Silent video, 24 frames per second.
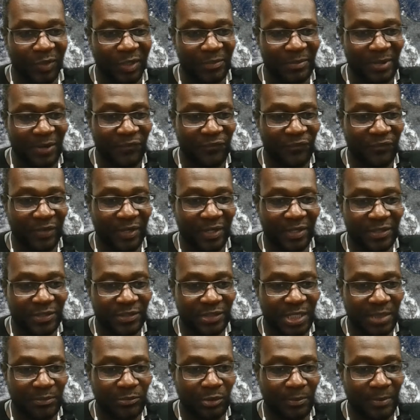One of my
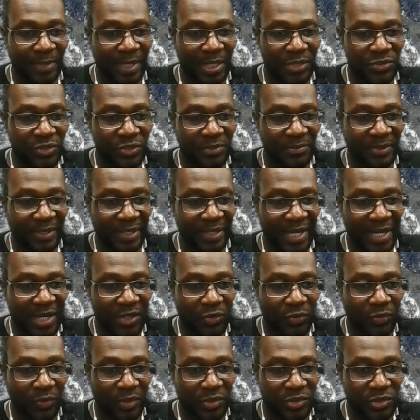friends double majored in
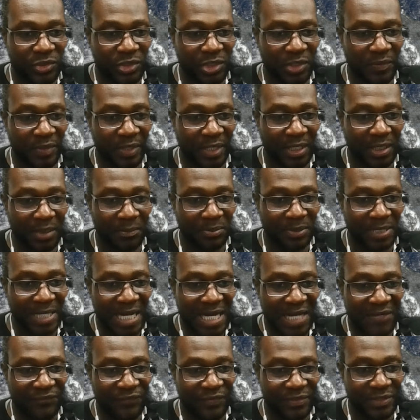mechanical engineering and
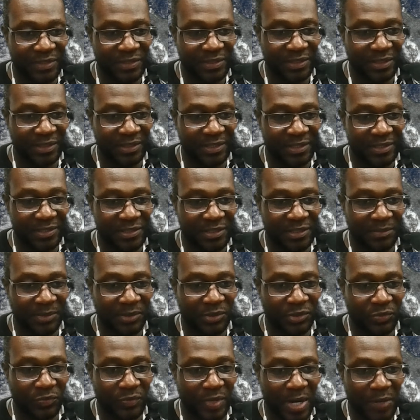applied physics and did
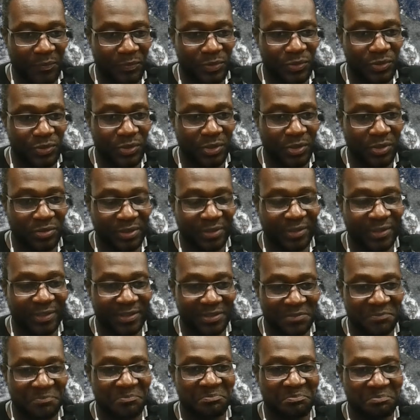some undergrad research in
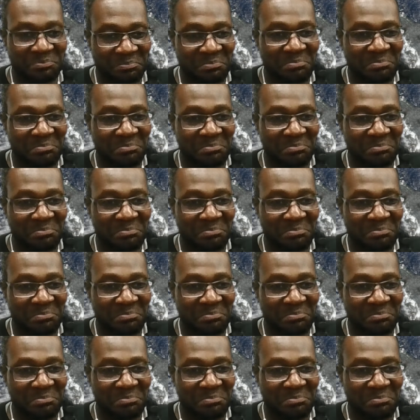this.